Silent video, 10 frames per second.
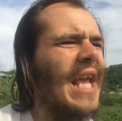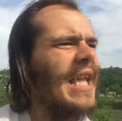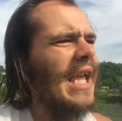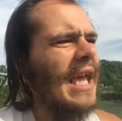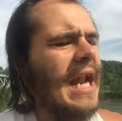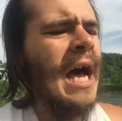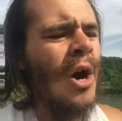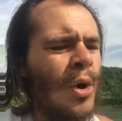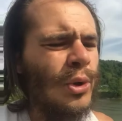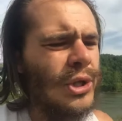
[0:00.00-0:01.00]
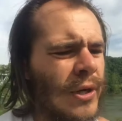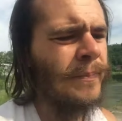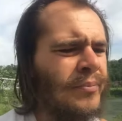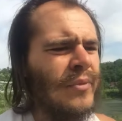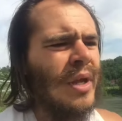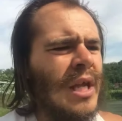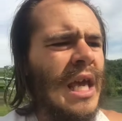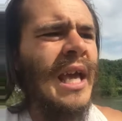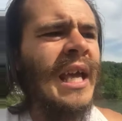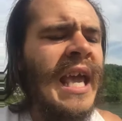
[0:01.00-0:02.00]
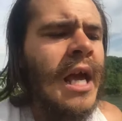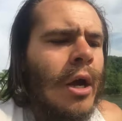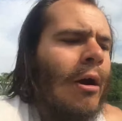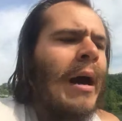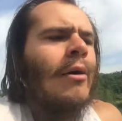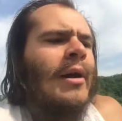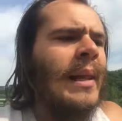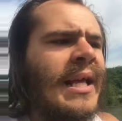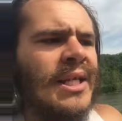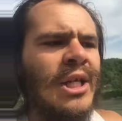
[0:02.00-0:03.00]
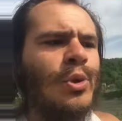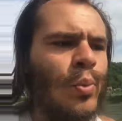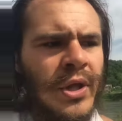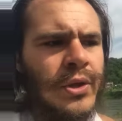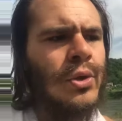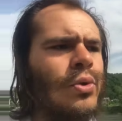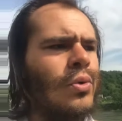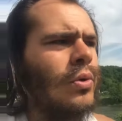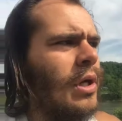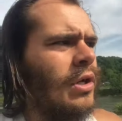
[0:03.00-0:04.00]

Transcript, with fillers: taking it out it can't go out unless it's with you